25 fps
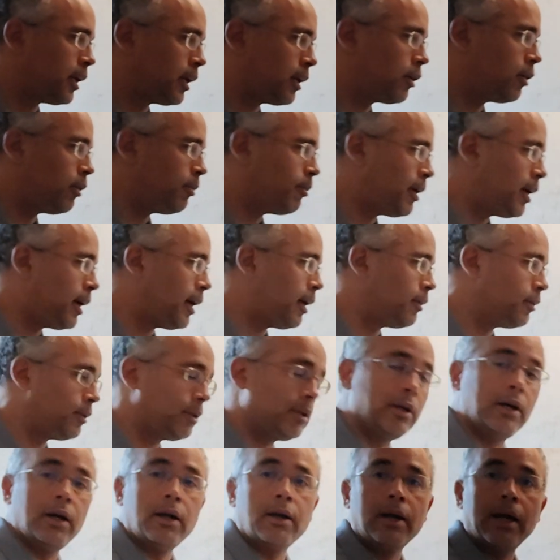that come
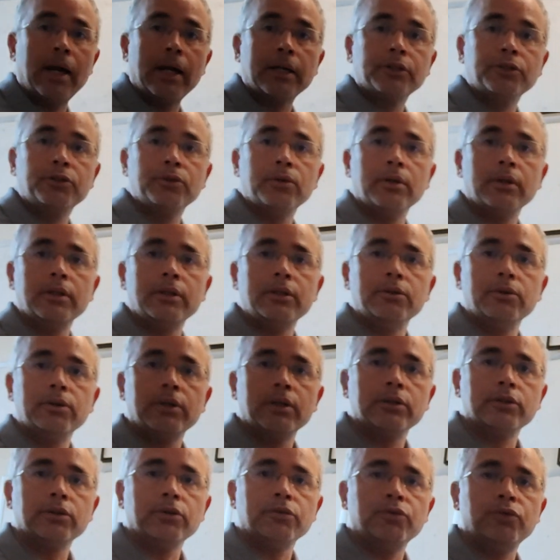out are actually
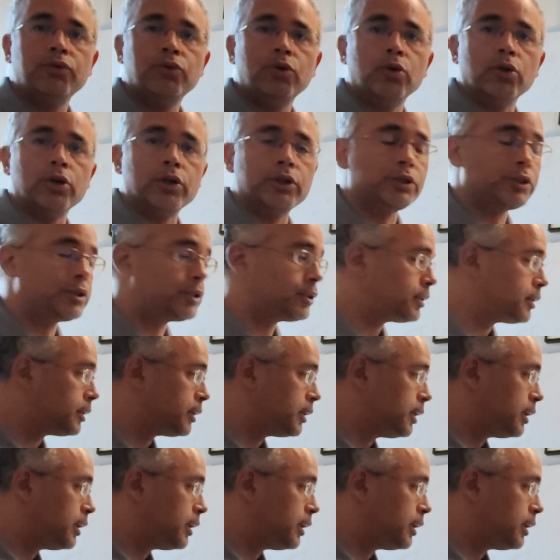units of force.